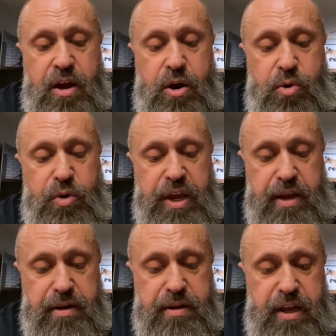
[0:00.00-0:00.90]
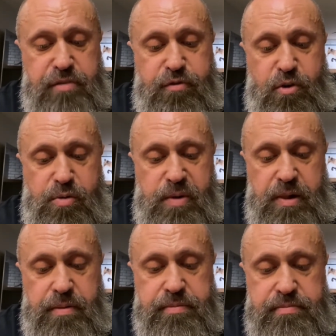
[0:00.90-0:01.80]
Hooey,
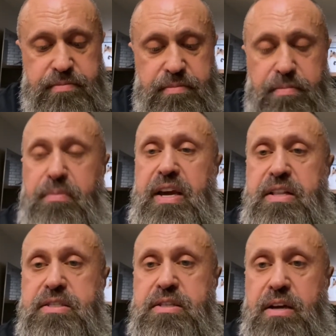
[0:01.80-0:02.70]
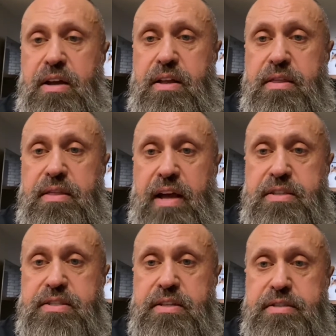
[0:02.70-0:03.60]
informal, means
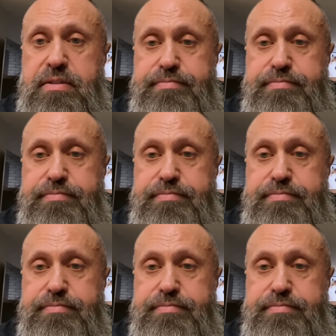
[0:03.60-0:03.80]
nonsense.